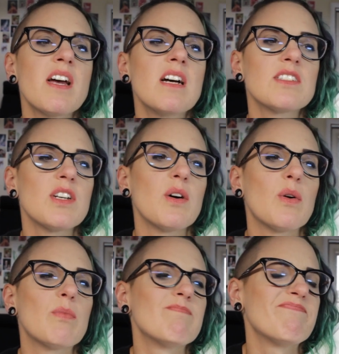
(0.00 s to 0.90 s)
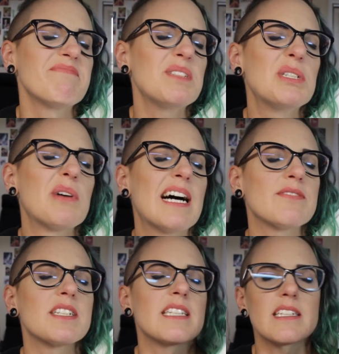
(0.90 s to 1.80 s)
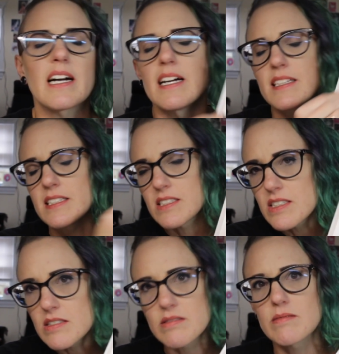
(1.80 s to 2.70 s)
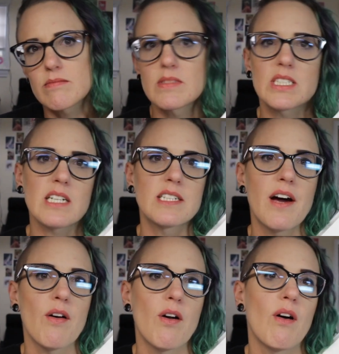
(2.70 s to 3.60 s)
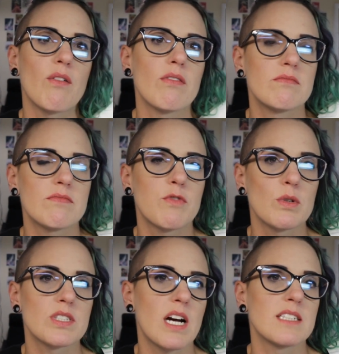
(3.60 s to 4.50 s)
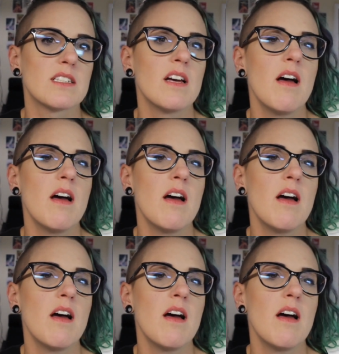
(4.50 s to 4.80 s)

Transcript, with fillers: So you don't have to get the kind that's stuck down on all four sides.